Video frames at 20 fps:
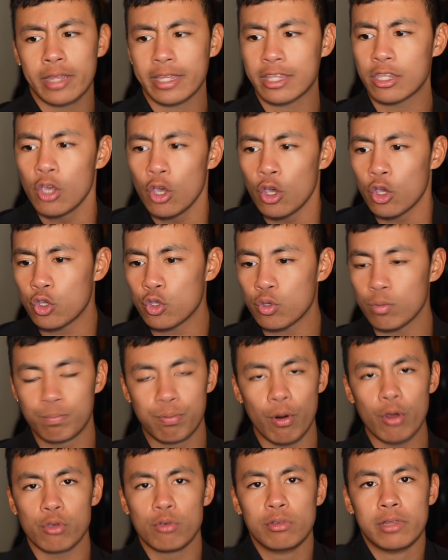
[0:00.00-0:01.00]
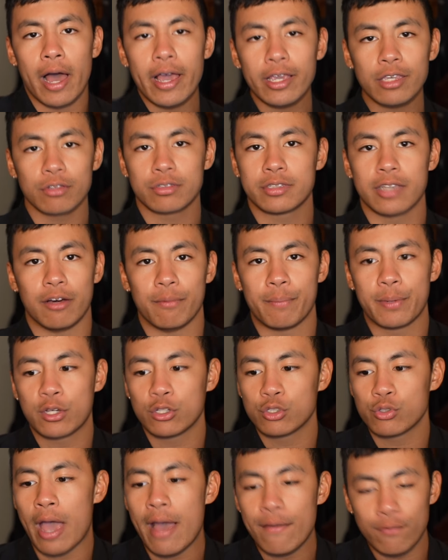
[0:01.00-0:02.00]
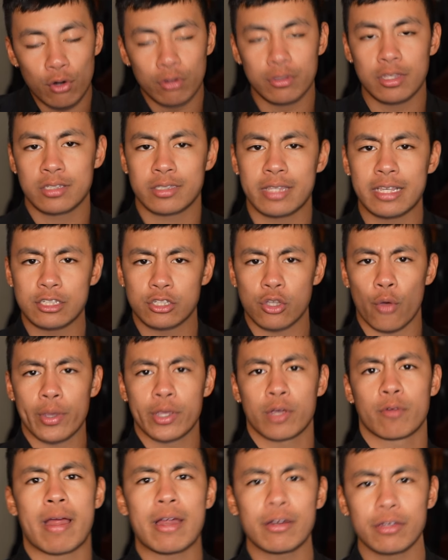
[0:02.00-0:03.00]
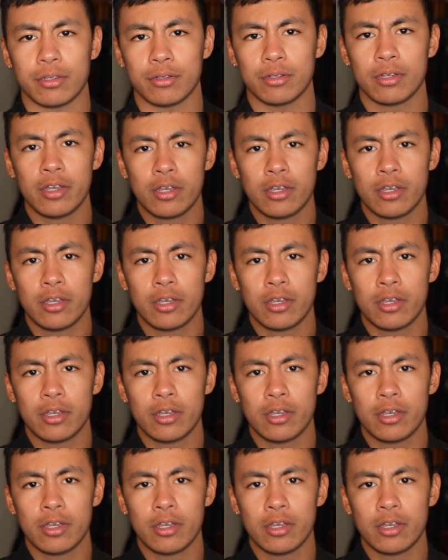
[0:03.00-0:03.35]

Like, bro, you like yourself because you have all these things going around you.